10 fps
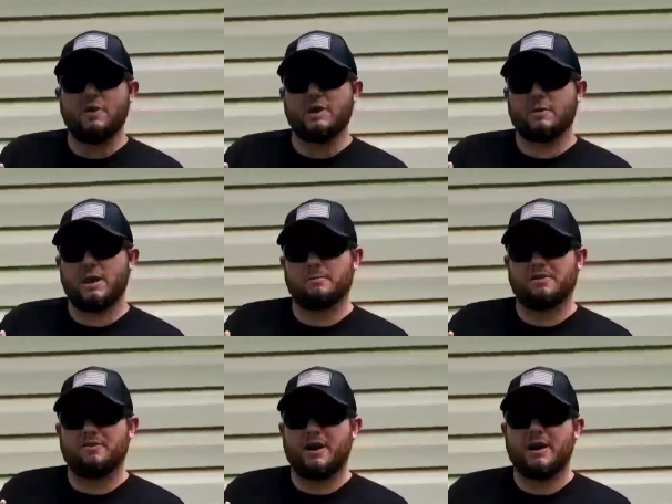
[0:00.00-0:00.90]
incredibly
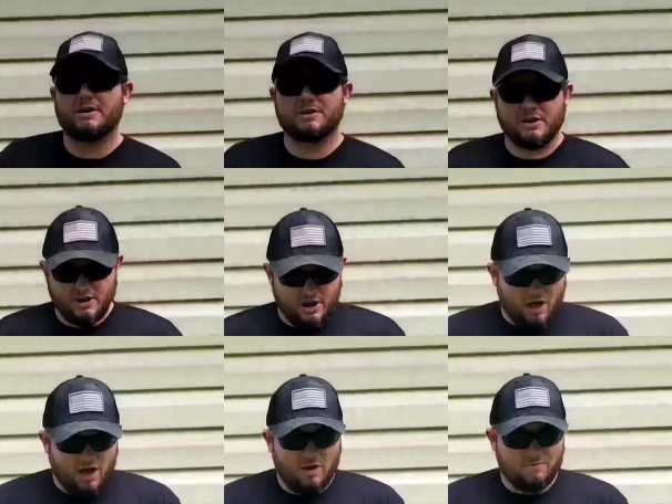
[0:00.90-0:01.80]
fast.
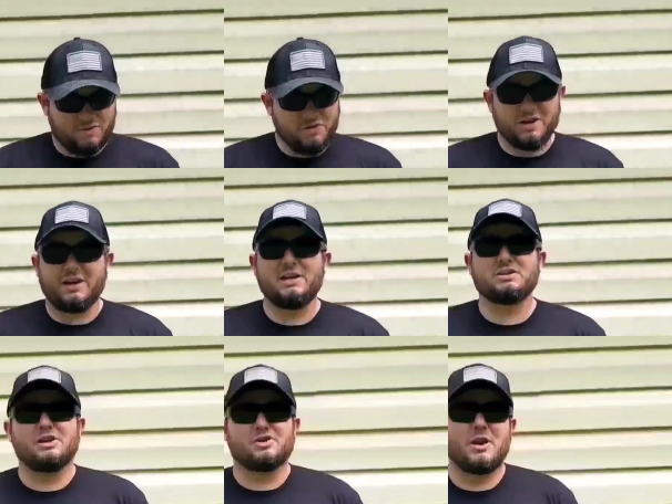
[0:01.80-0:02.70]
You can
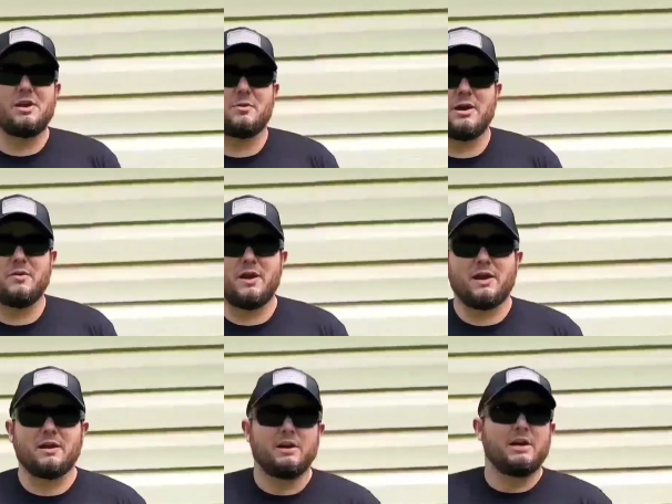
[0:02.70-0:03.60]
easily train around
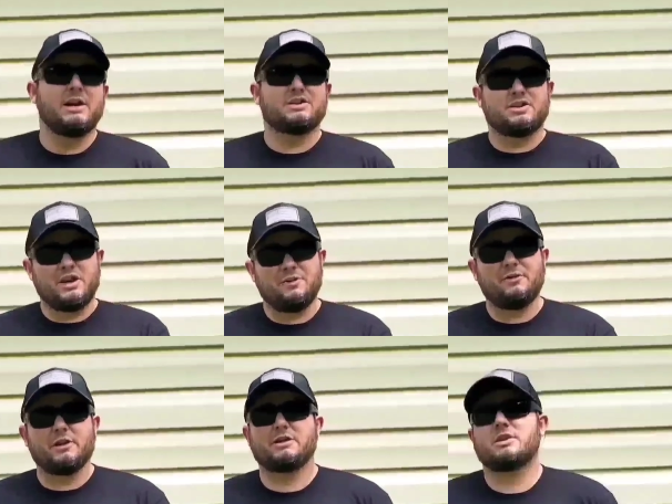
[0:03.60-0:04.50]
that. It's
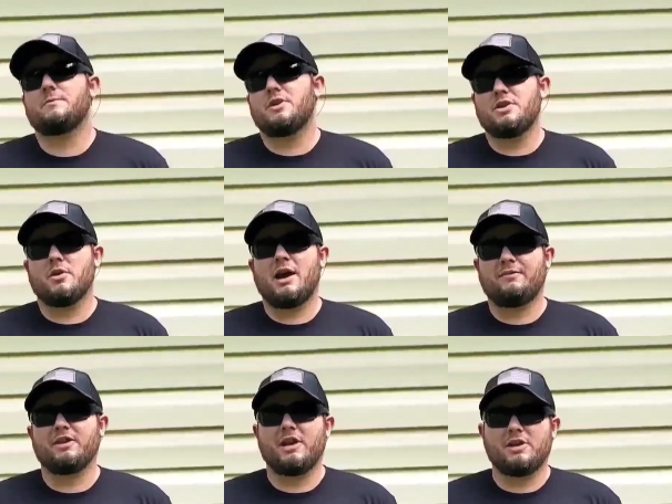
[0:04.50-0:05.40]
definitely something you'll
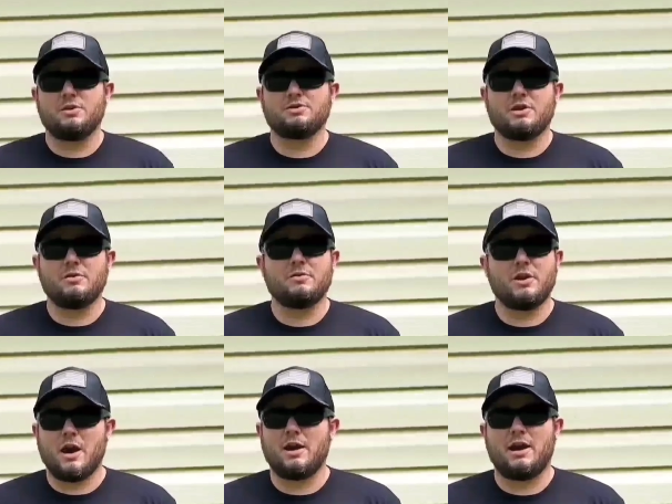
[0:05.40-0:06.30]
have to get used to,
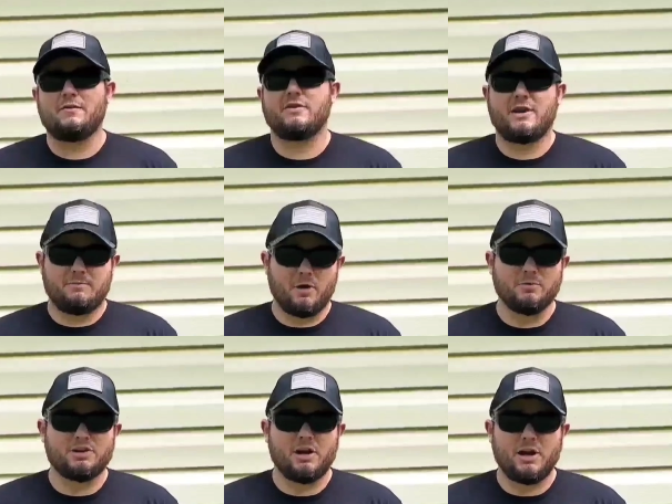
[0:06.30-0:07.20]
not having that
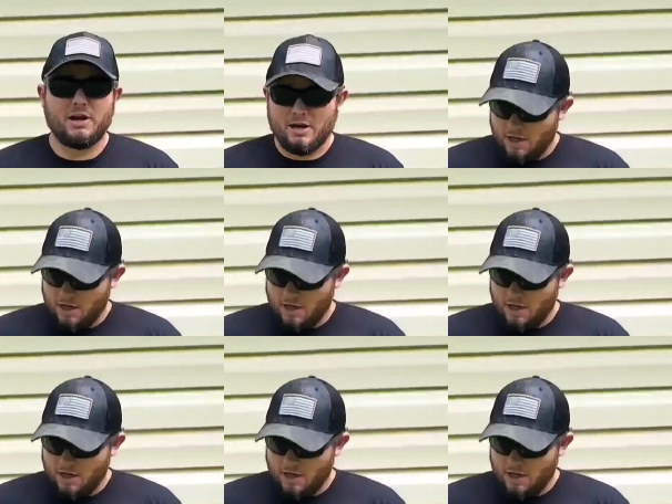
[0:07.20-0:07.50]
momentary.